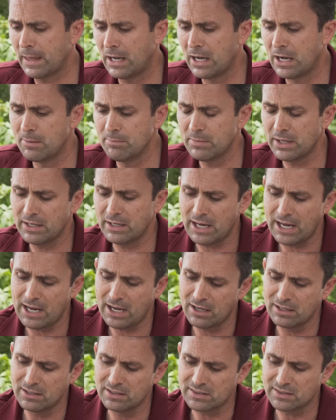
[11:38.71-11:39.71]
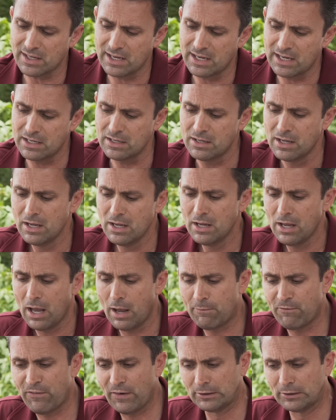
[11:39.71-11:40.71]
Um, it has a,
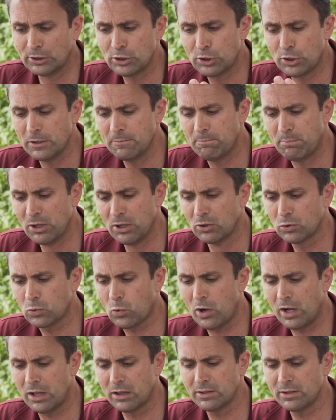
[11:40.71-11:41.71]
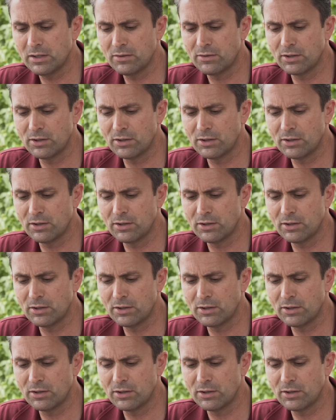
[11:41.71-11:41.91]
a, fairly good build quality.